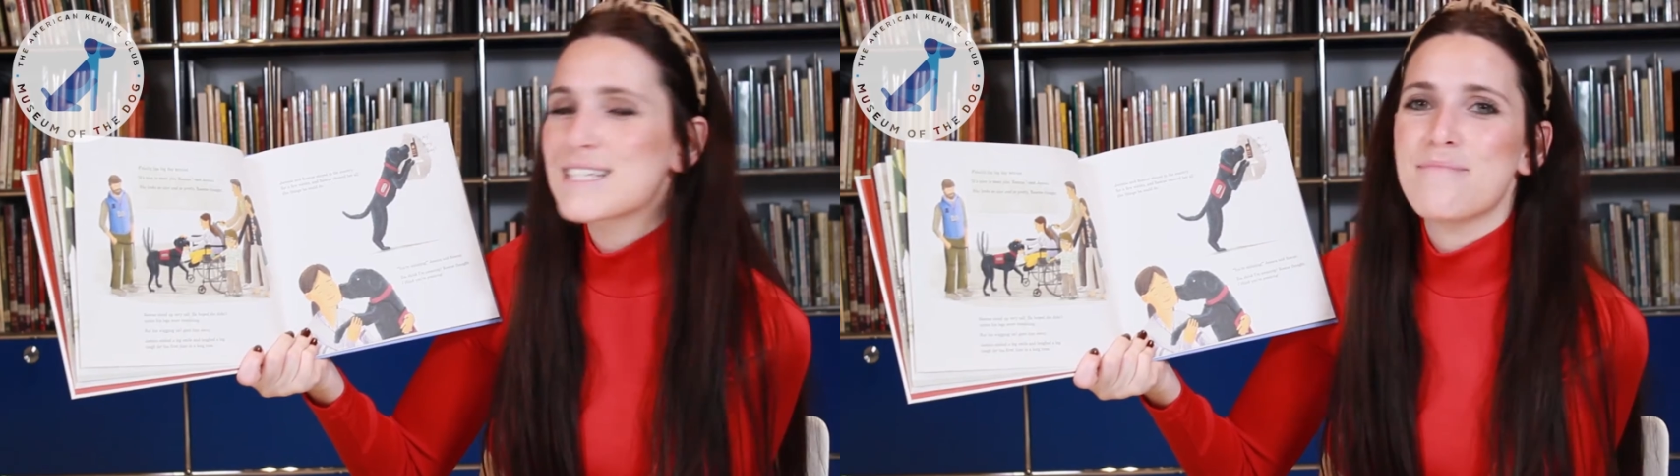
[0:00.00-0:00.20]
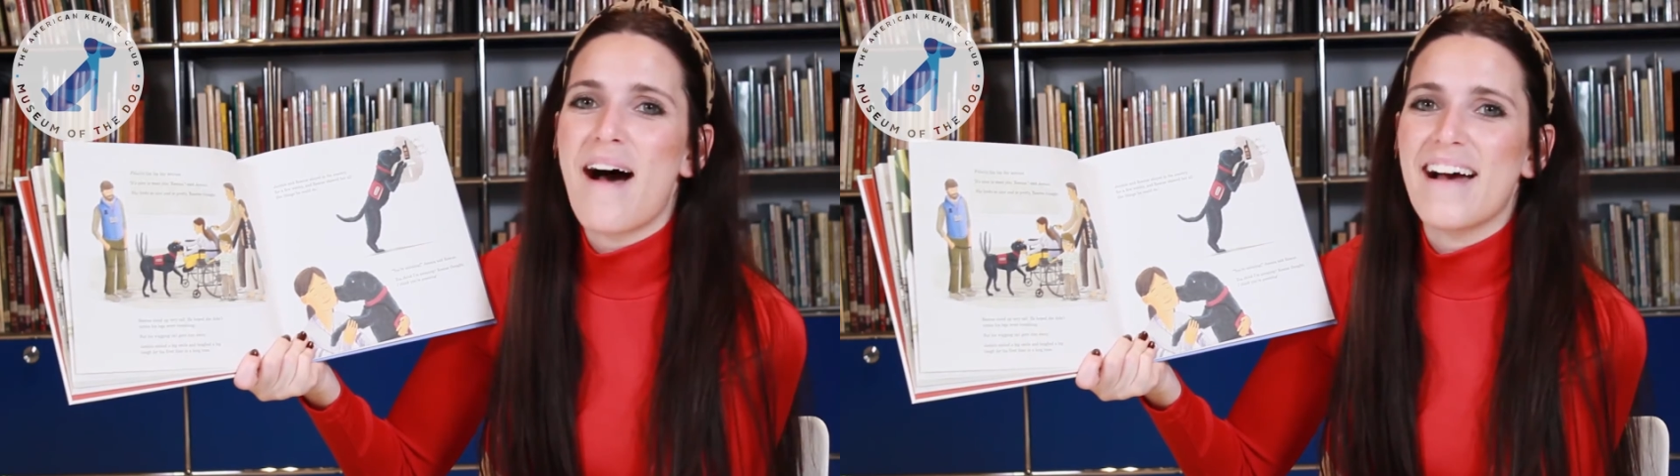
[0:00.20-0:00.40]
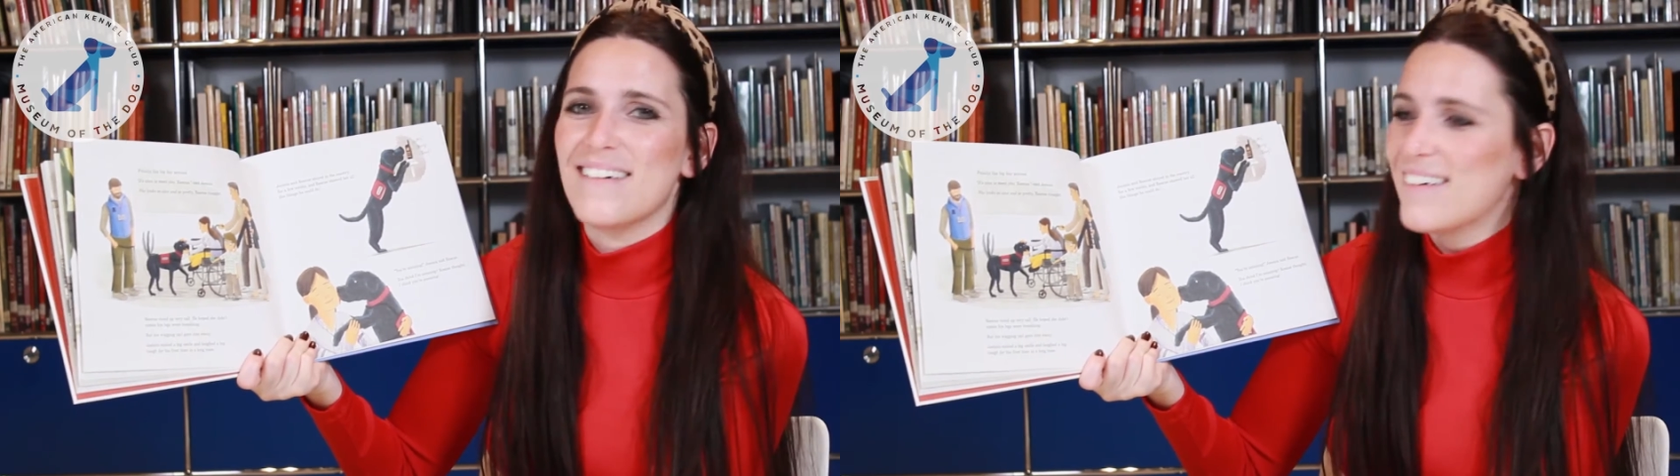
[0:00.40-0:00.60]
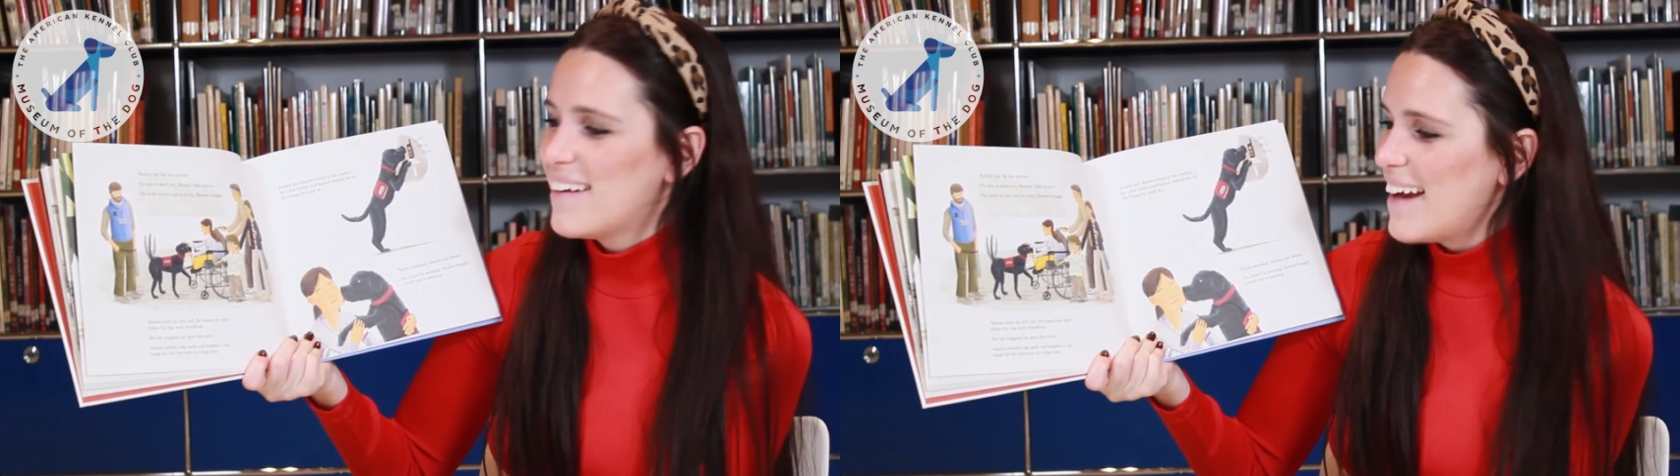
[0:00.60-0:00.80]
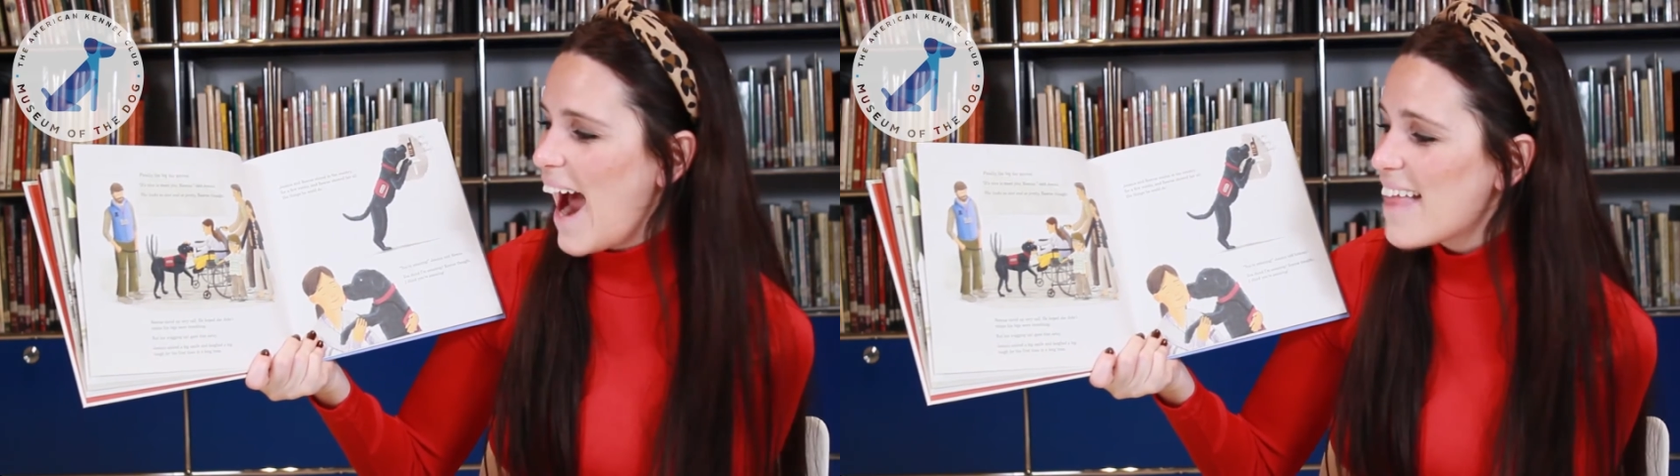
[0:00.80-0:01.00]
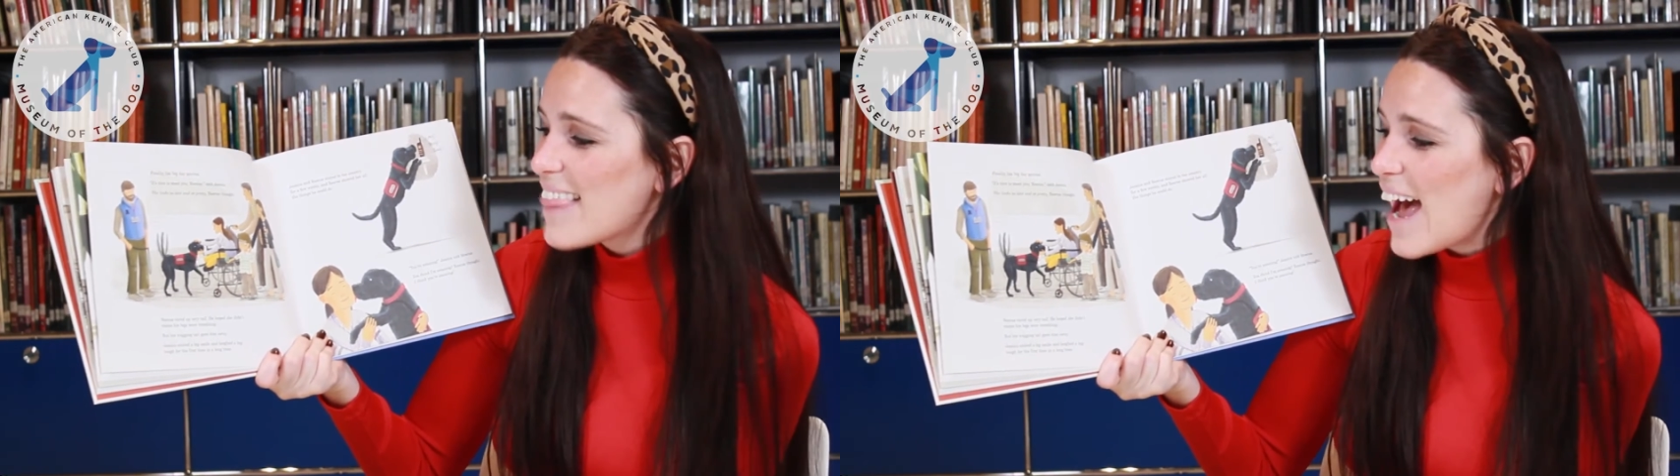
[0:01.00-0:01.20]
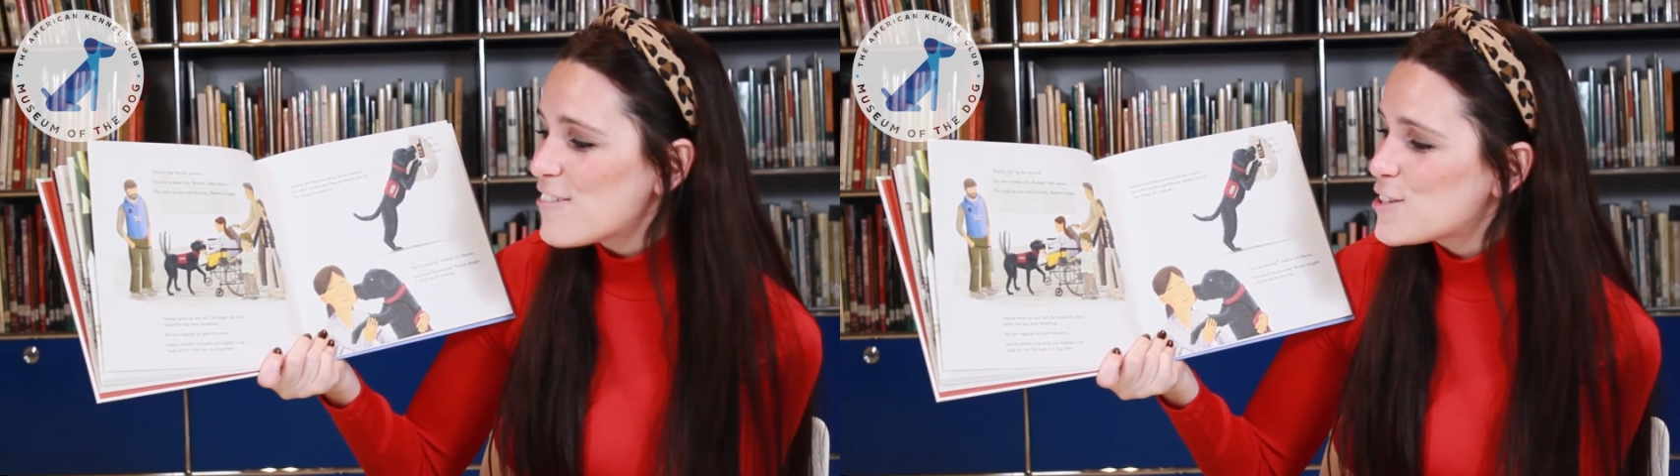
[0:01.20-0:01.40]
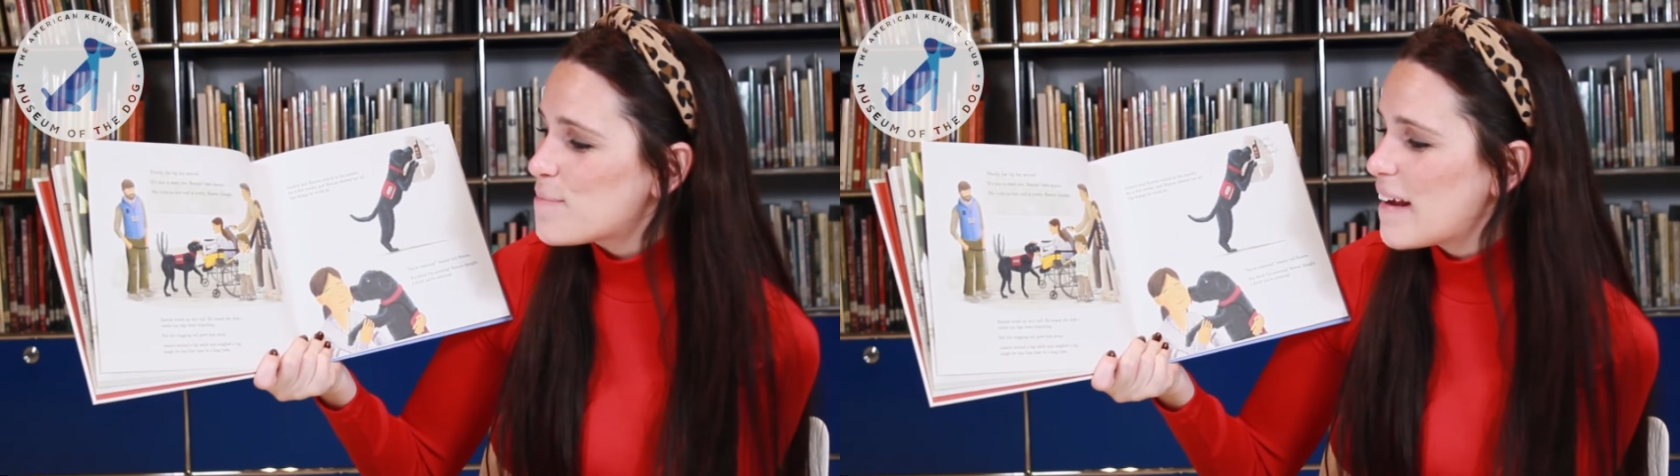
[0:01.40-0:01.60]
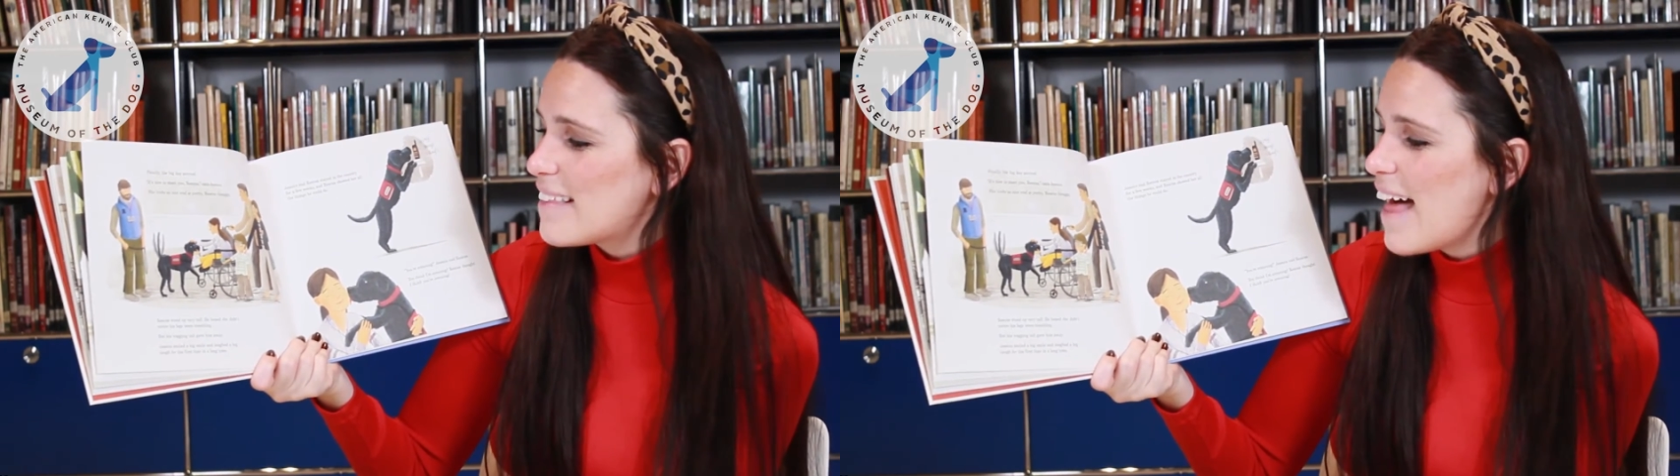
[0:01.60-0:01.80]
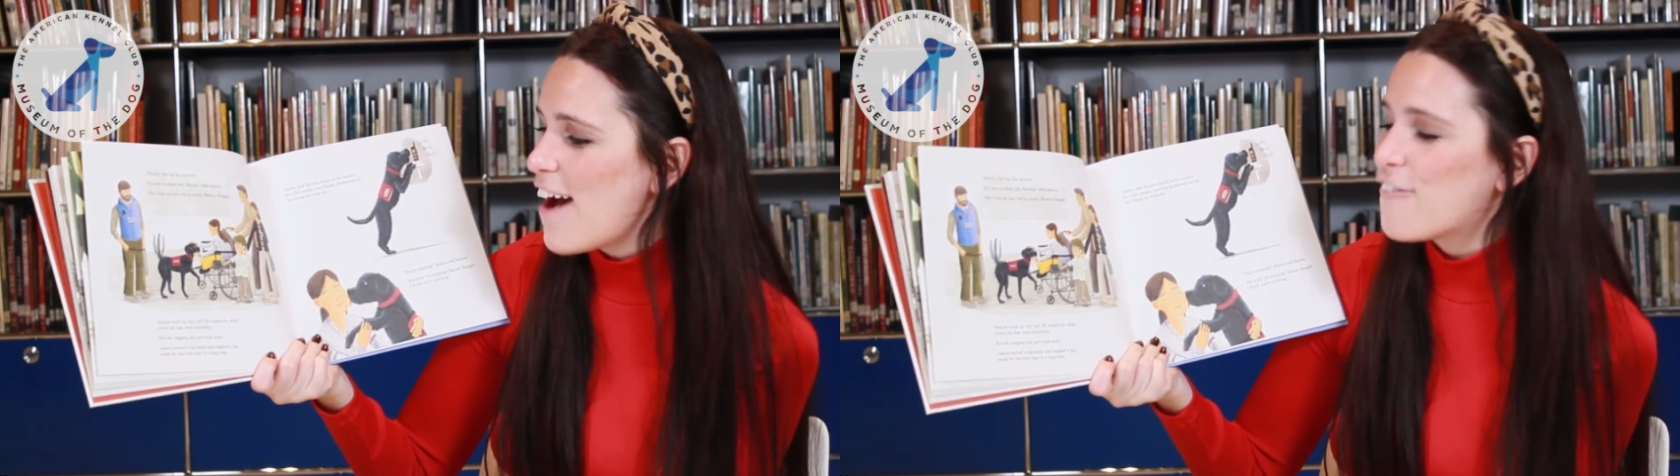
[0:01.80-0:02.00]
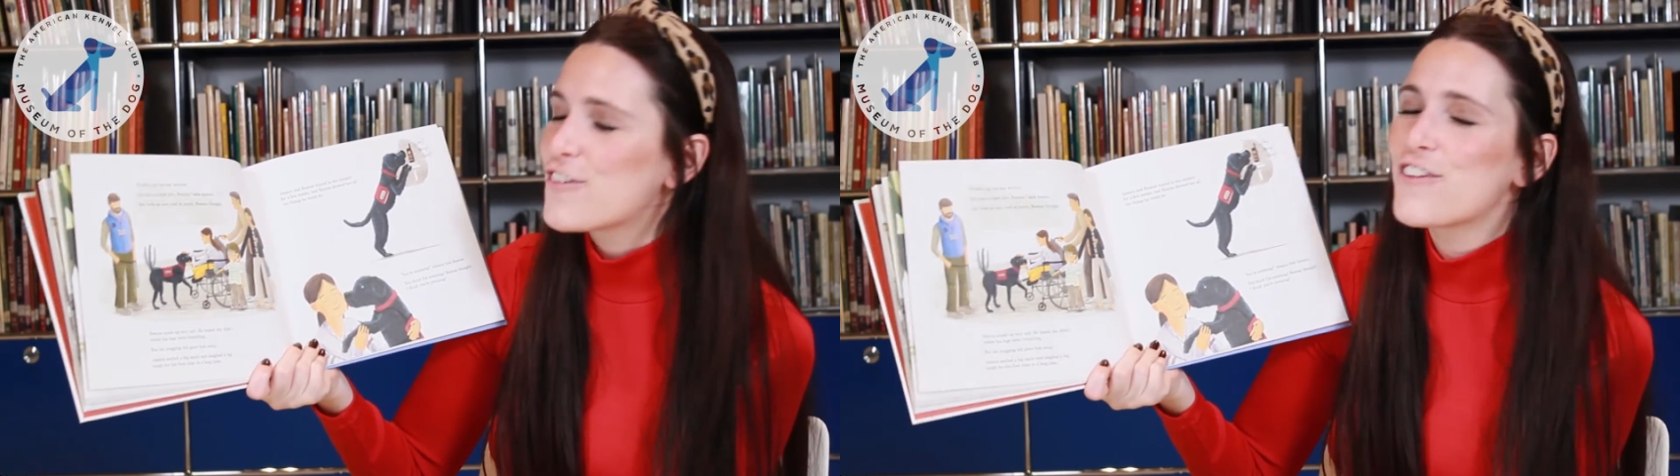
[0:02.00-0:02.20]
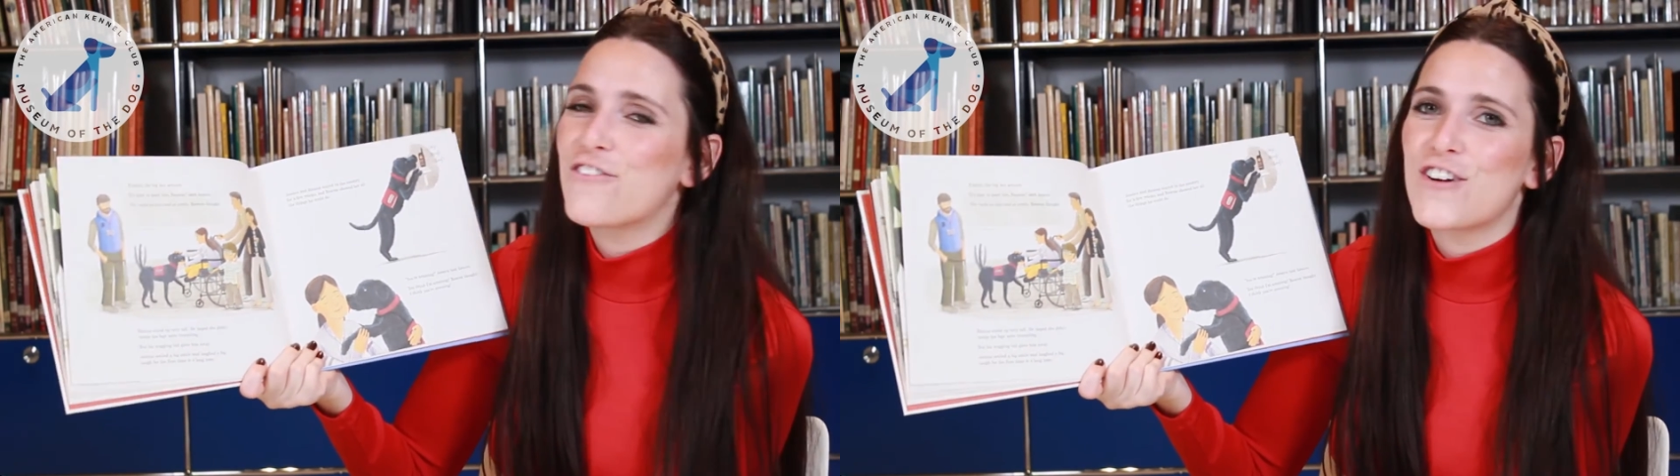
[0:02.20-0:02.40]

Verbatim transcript: smile and laughed a big laugh for the